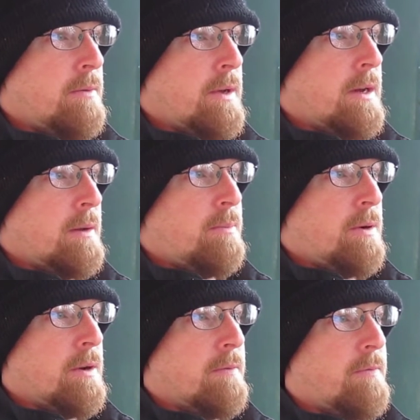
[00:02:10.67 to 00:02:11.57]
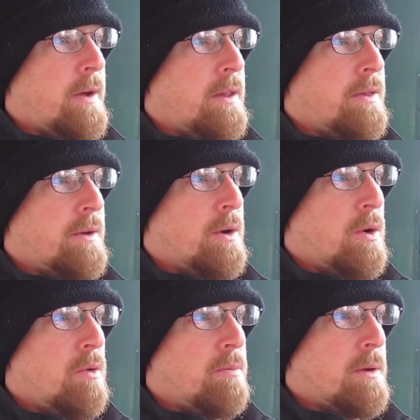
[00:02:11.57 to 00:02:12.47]
we got to put our faith and
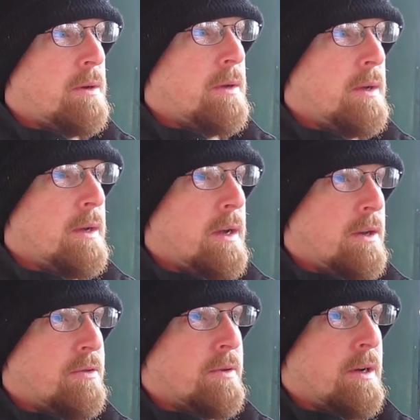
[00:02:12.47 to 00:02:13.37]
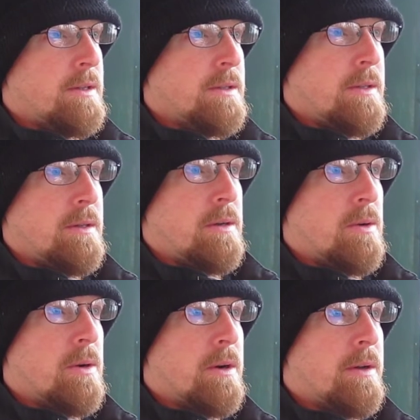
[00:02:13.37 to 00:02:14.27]
hope and trust in the
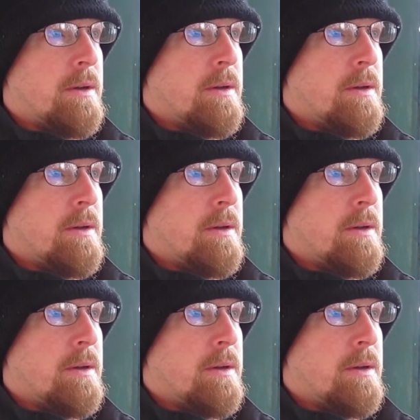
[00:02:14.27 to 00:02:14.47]
Lord.